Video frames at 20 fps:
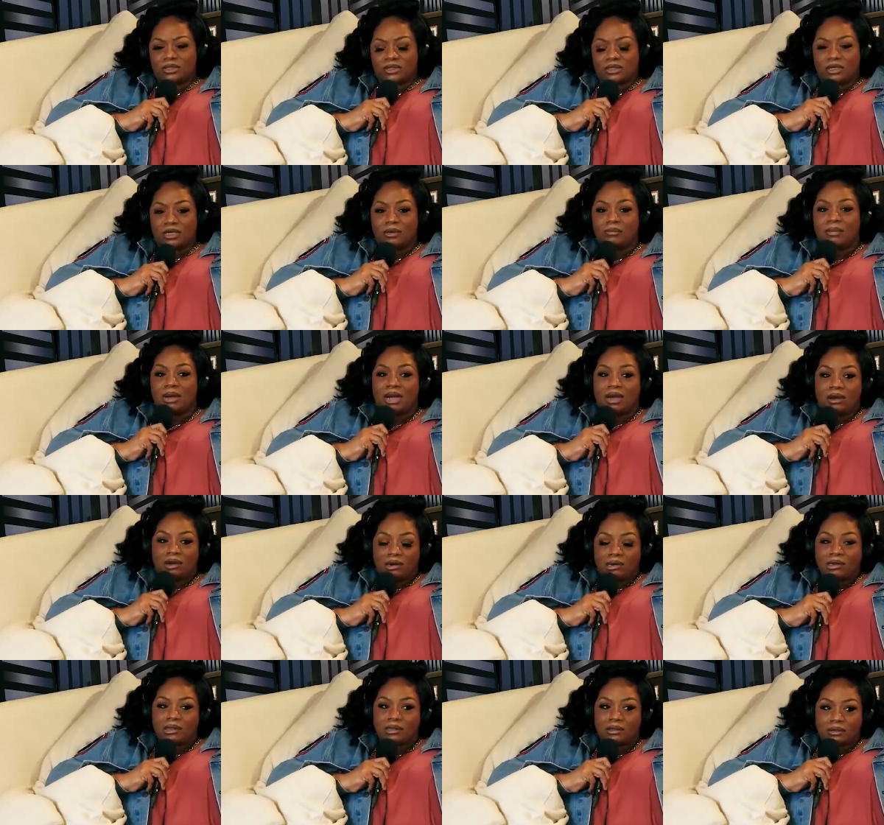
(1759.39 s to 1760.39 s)
a good. My
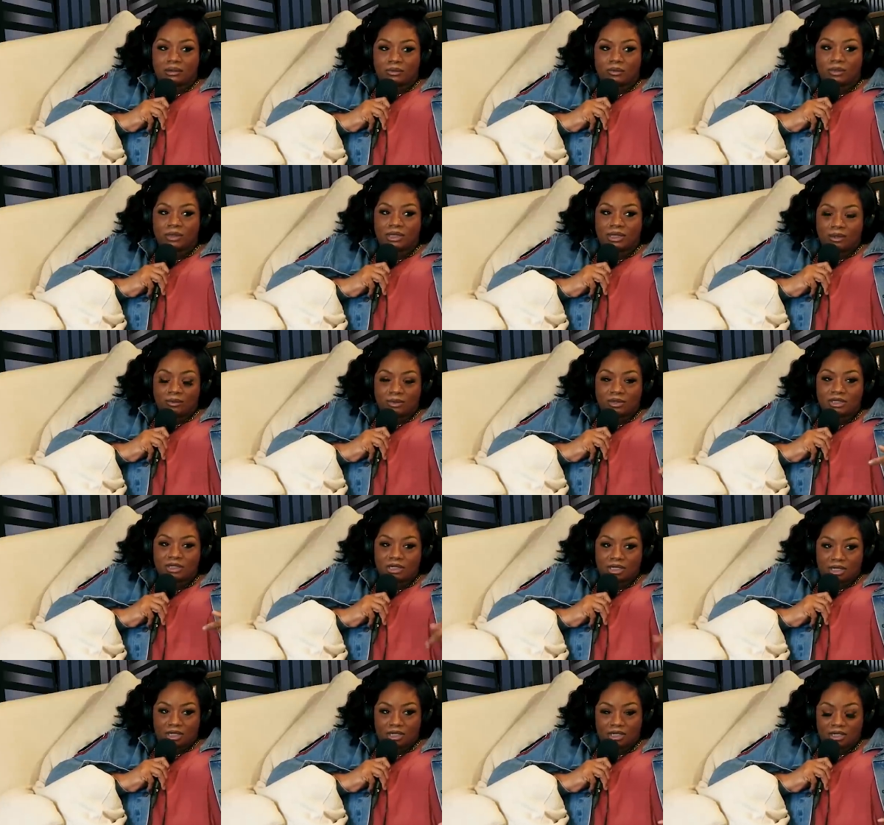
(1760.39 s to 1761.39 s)
uncle, when he was a
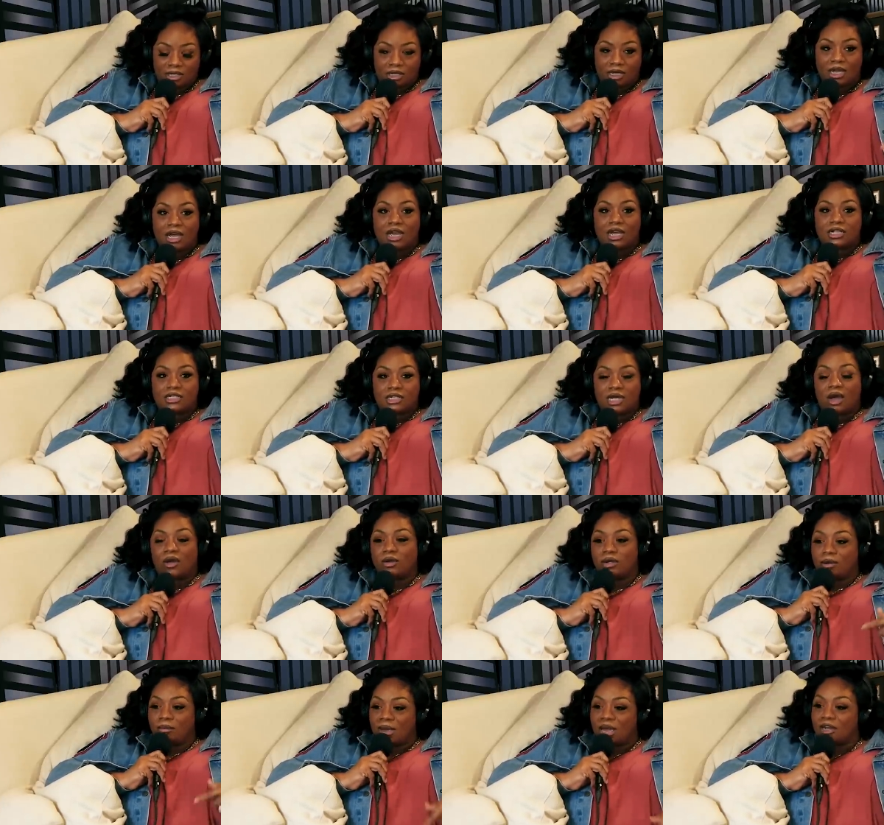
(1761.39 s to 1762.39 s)
kid, taught
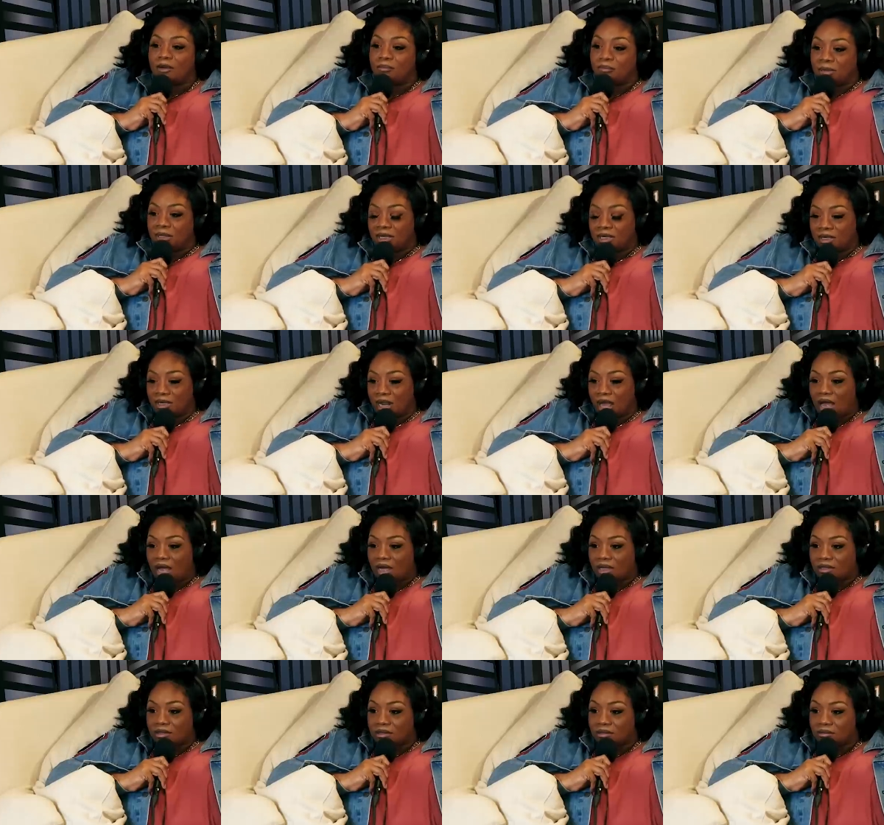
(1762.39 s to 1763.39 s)
him how to pick
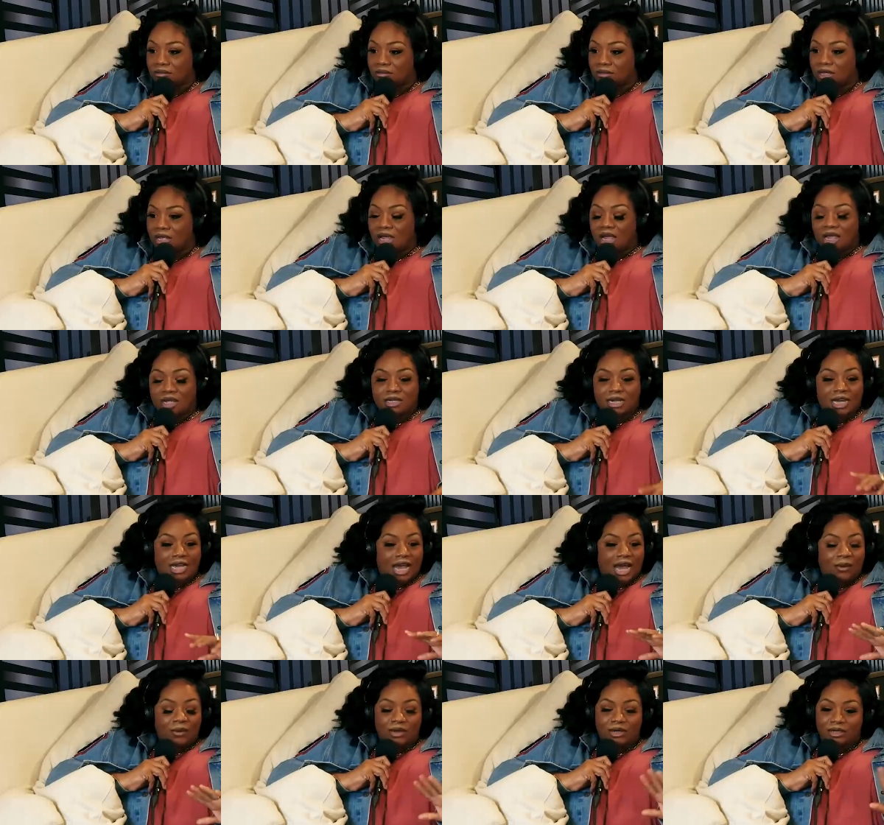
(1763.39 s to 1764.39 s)
locks.
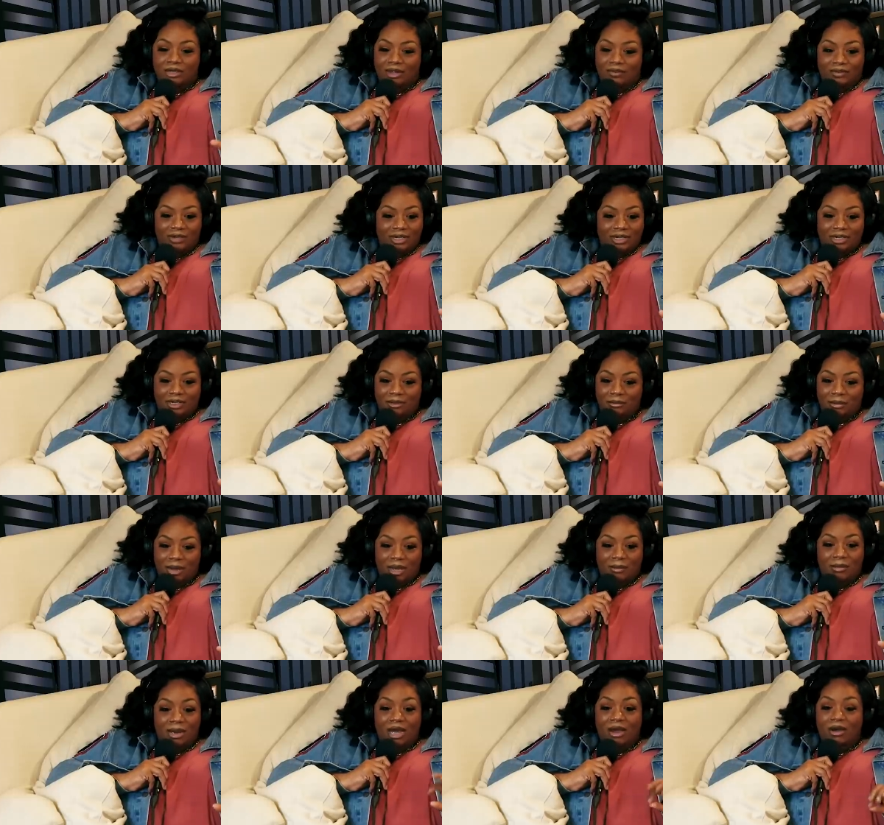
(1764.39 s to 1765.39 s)
That I would never let
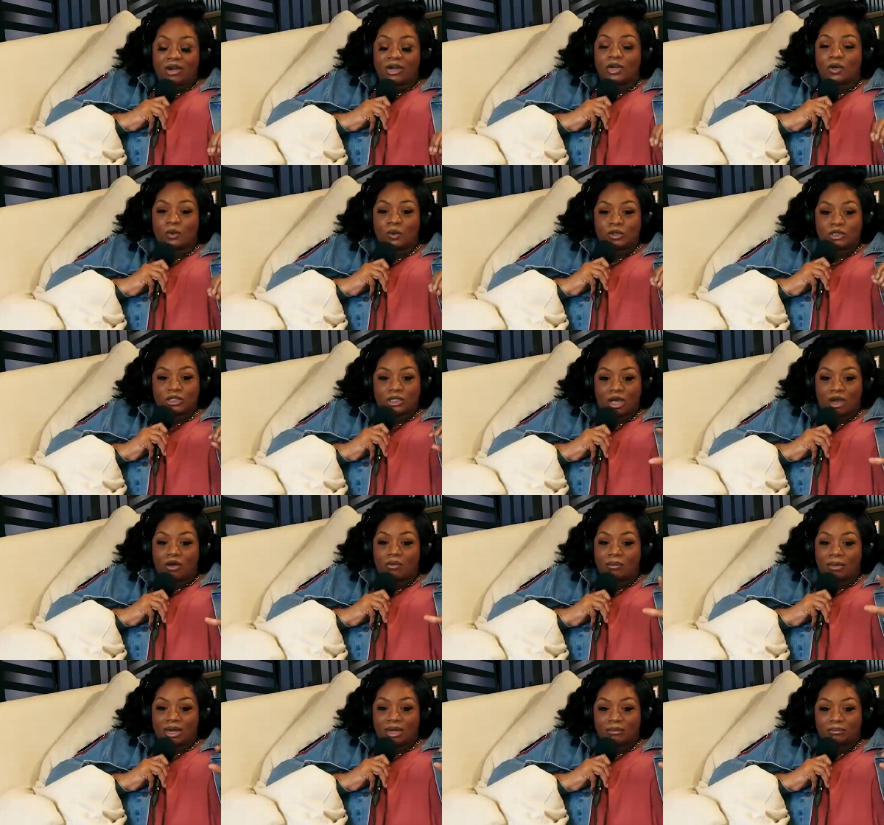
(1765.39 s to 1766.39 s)
anybody. My uncle was
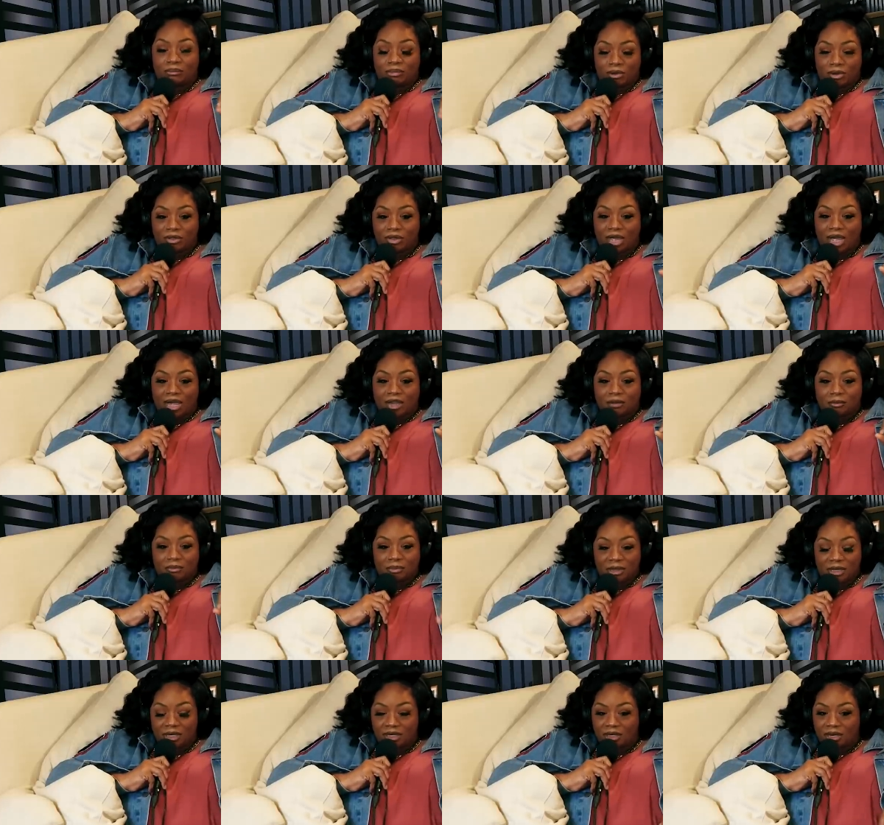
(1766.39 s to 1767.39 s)
taught my brother how to
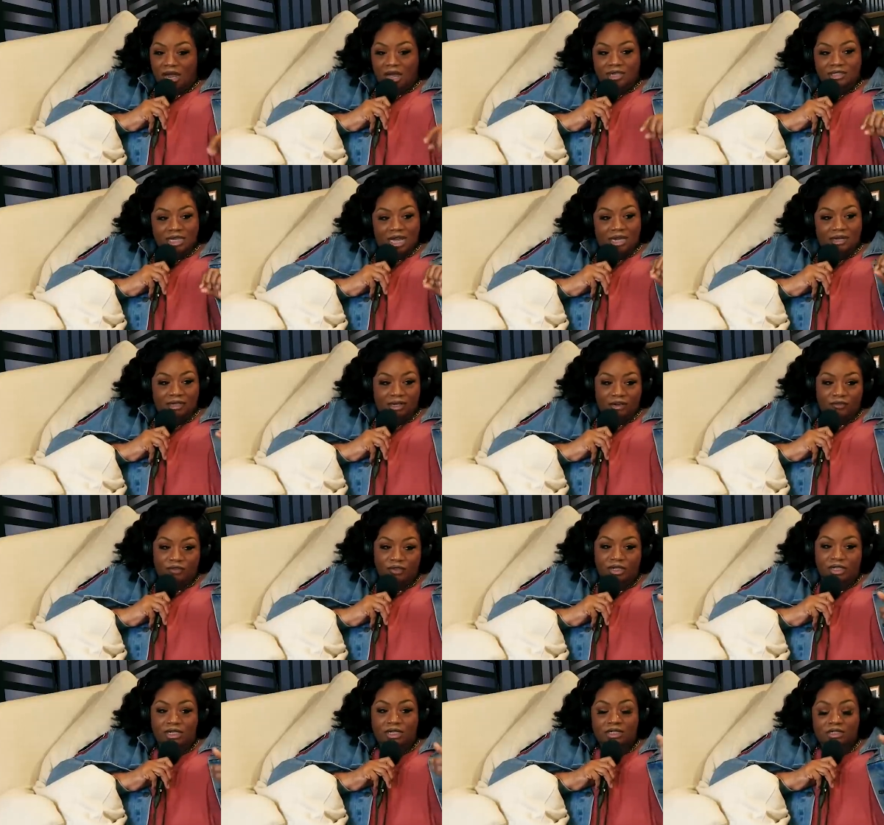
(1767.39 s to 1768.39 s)
pick locks. I never
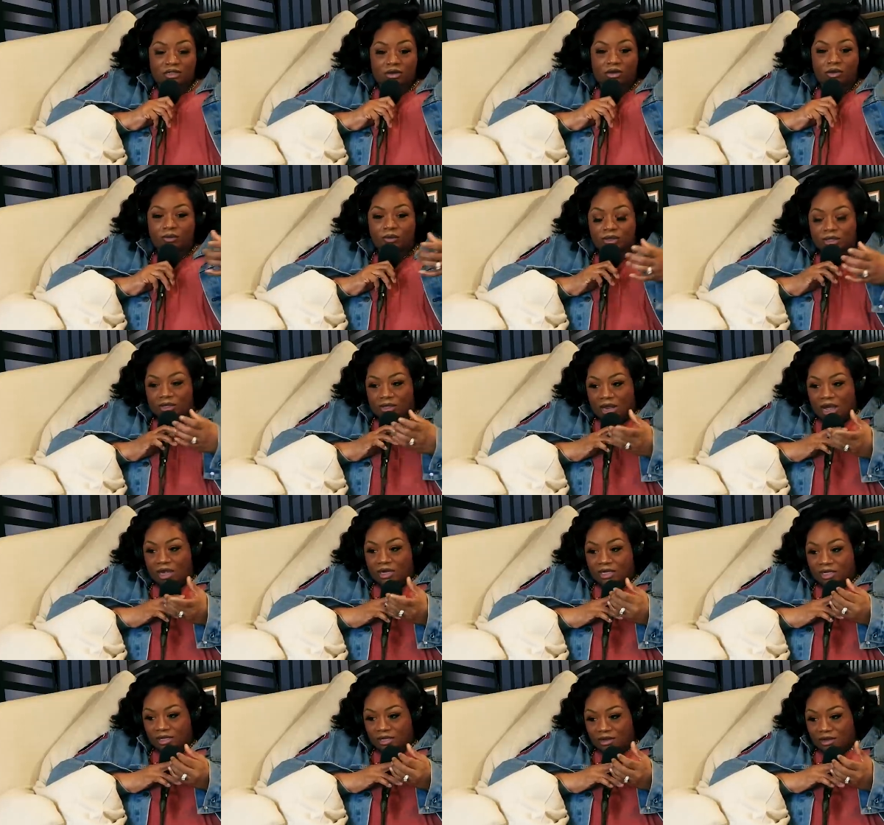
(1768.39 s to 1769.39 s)
forget. He started with the
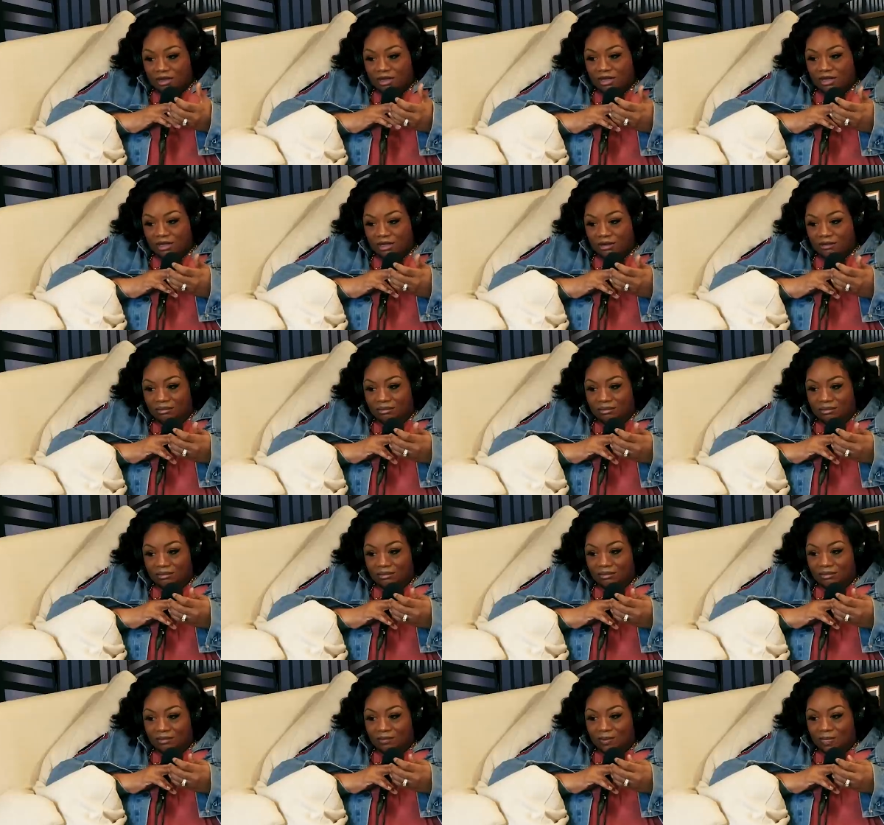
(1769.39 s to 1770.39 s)
lock in your hand,
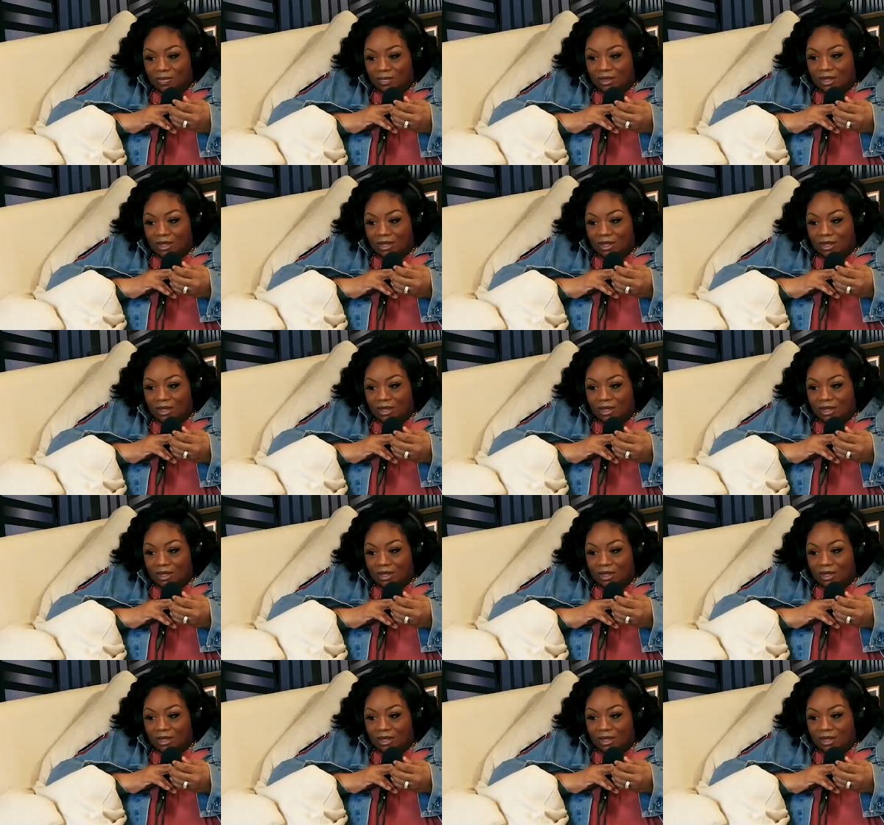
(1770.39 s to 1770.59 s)
mm-hmm.